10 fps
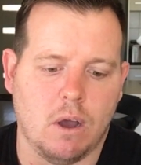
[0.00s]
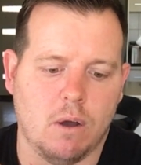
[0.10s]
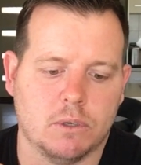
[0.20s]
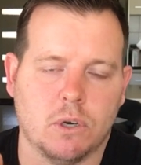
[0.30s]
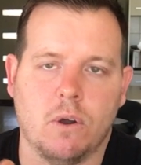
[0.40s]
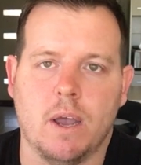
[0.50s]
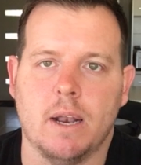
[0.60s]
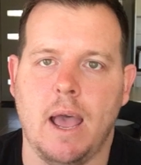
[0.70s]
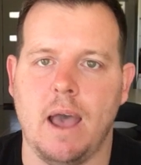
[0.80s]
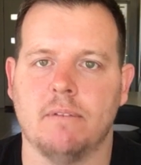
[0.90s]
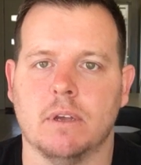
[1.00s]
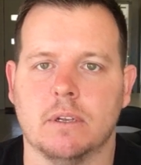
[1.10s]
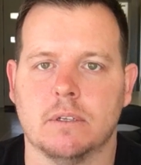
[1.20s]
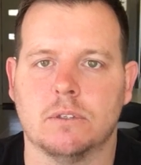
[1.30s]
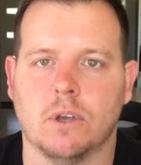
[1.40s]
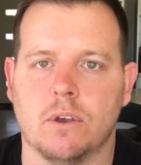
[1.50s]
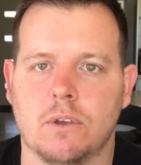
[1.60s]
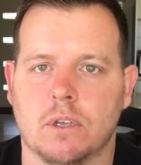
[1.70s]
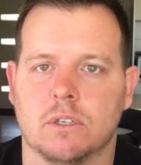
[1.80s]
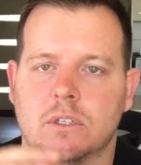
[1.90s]
I'll try and have it so
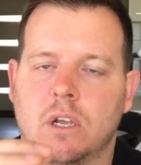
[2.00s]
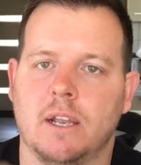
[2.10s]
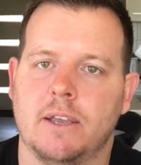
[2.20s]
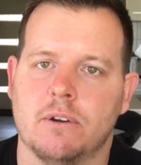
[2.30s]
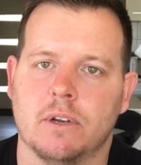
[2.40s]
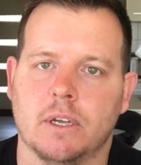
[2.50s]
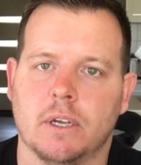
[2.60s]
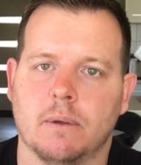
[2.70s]
you can just click on